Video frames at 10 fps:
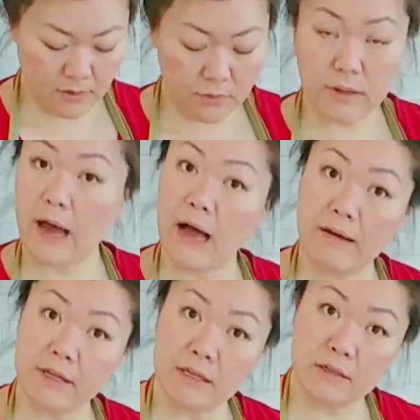without
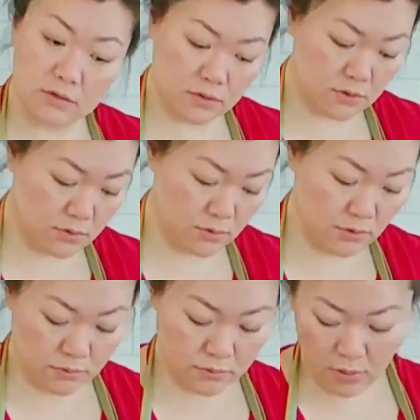having
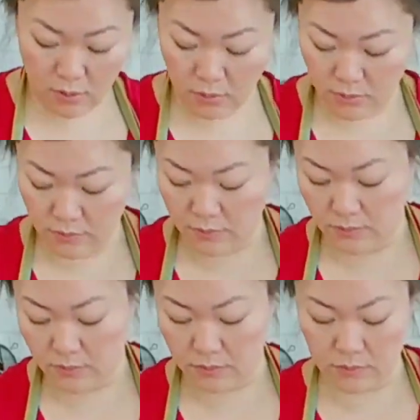to roll
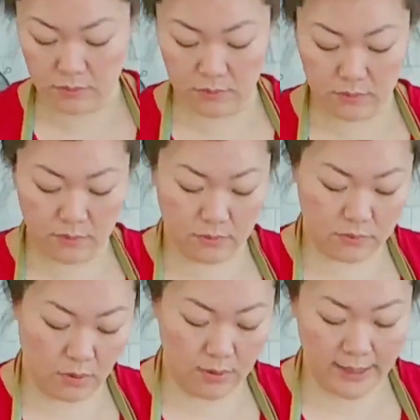
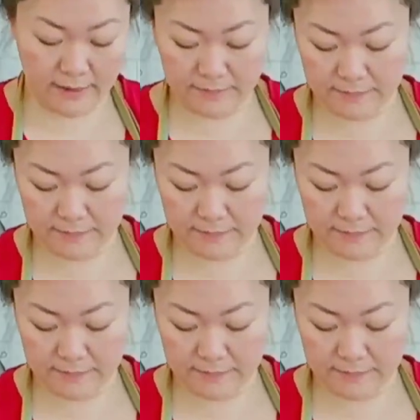it.